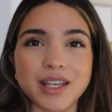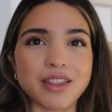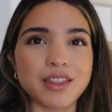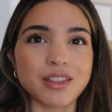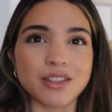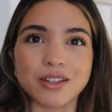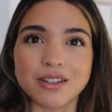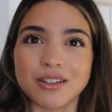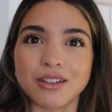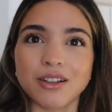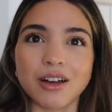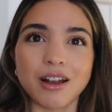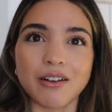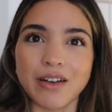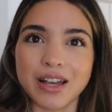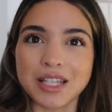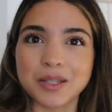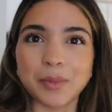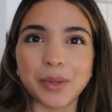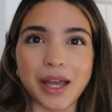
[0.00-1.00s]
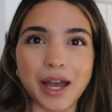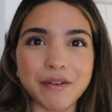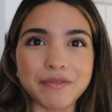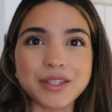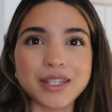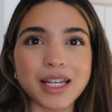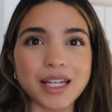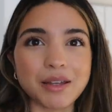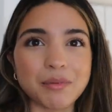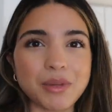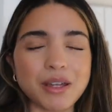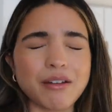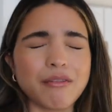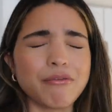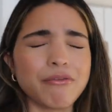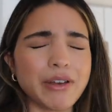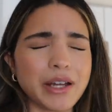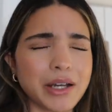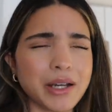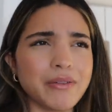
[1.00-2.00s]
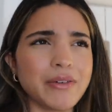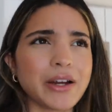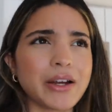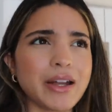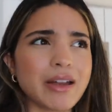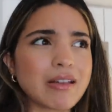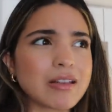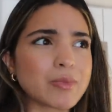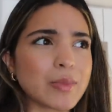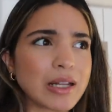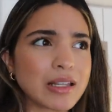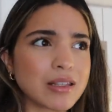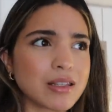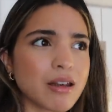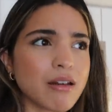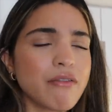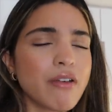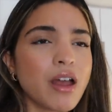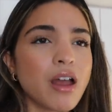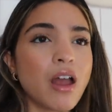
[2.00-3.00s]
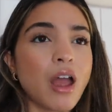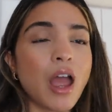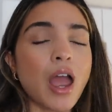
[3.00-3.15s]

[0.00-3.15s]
I think there's a lot of SPFs that can be very expensive,